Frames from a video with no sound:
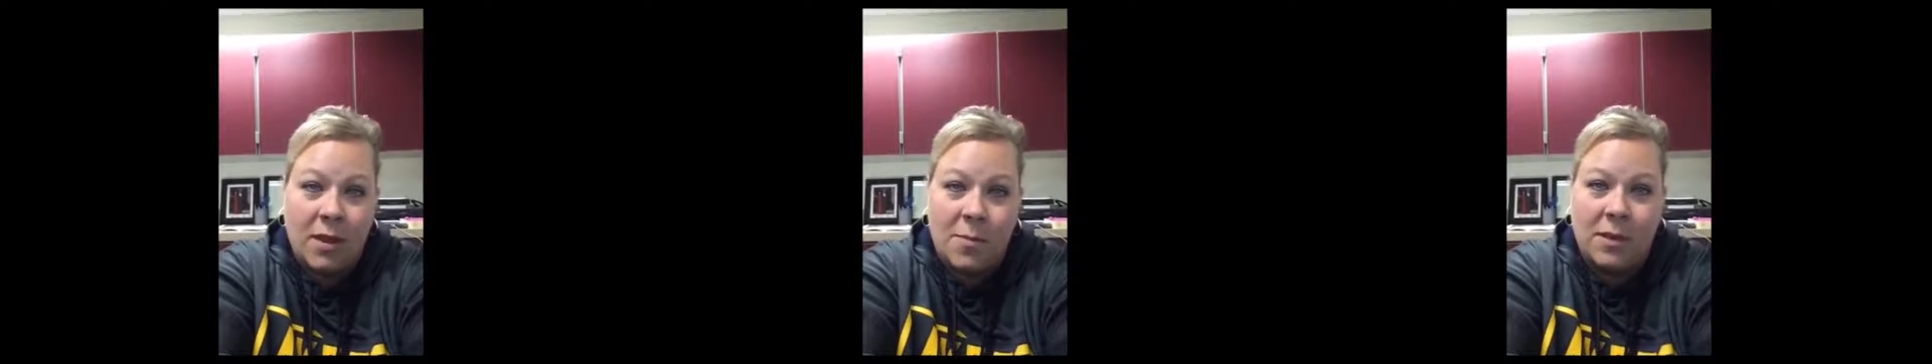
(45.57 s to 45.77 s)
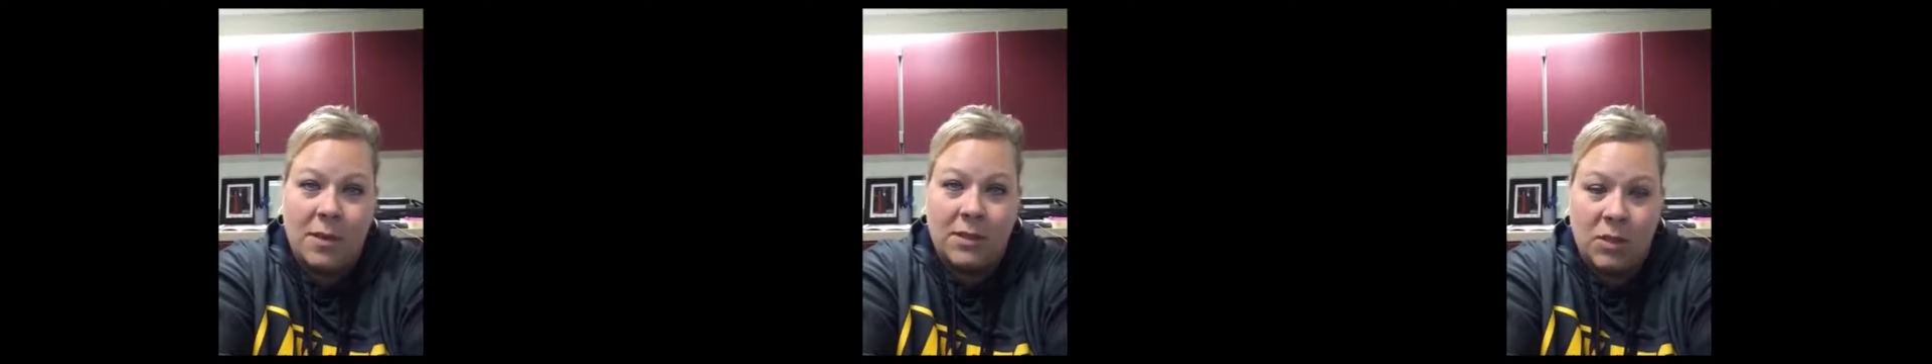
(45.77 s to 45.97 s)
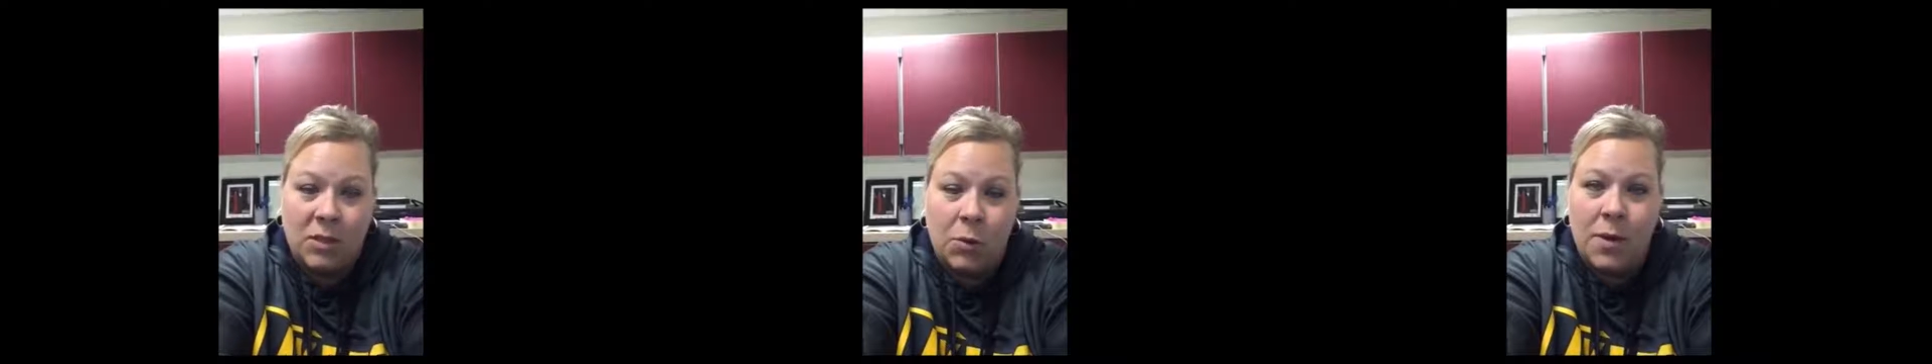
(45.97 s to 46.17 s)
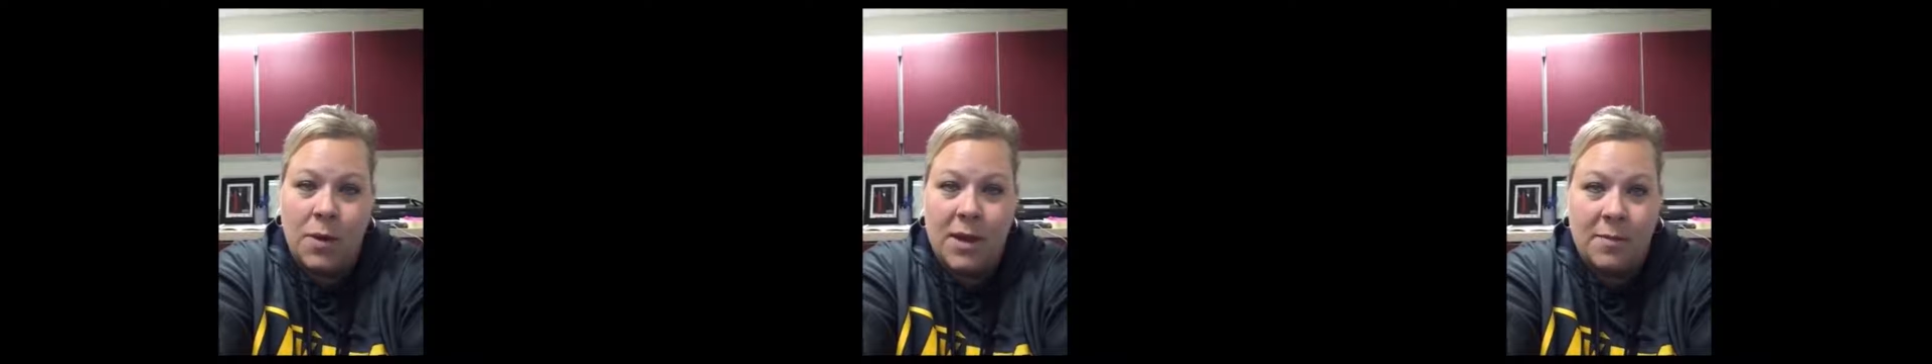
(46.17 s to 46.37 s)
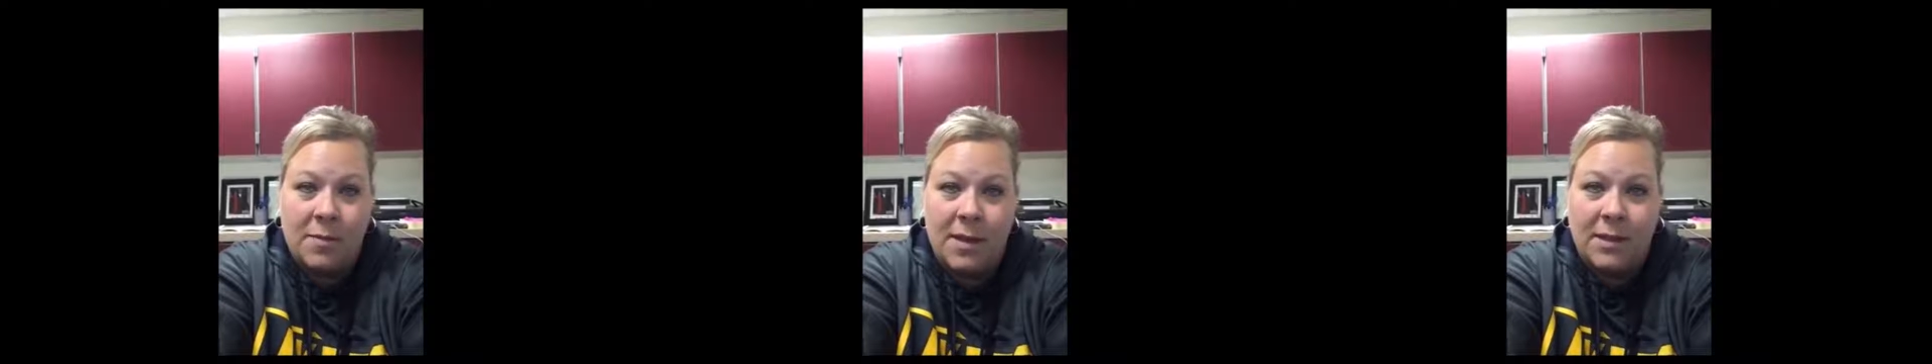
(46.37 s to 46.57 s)
the books you
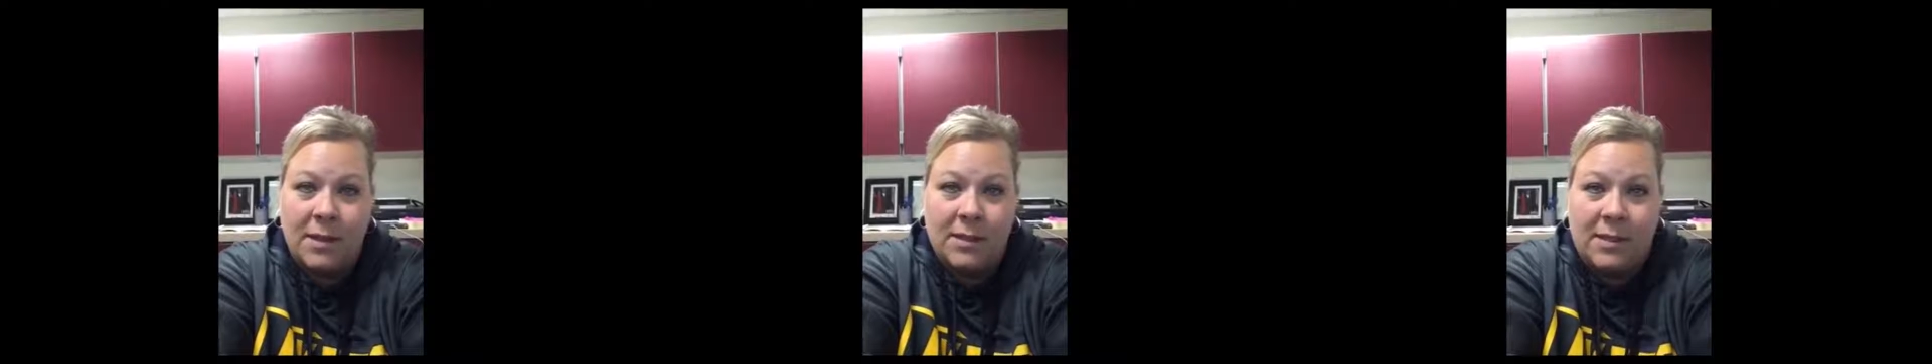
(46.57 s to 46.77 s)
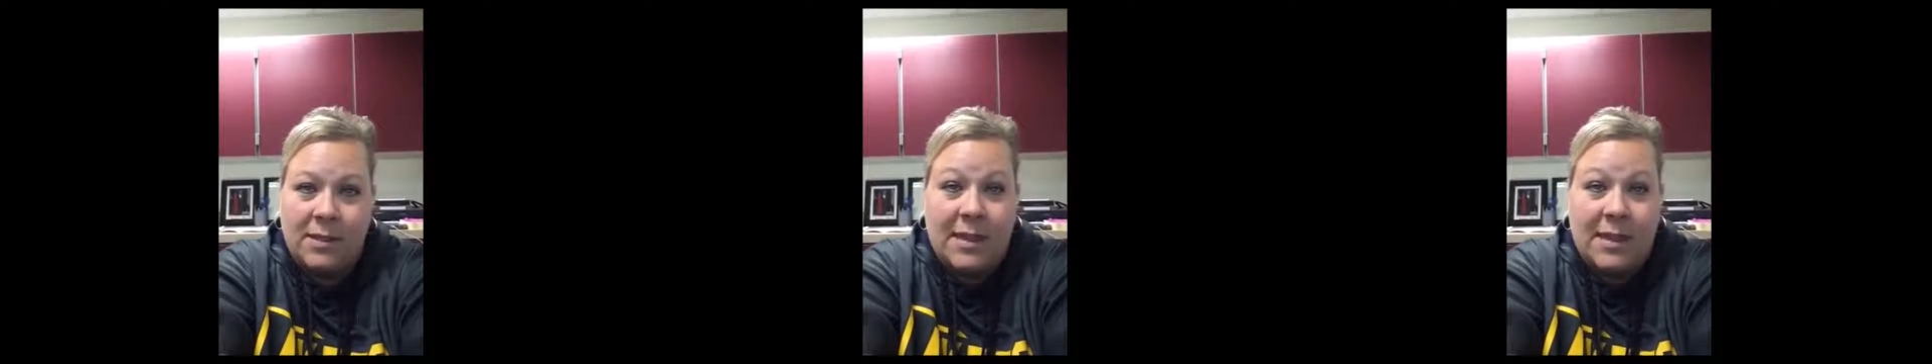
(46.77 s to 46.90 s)
read because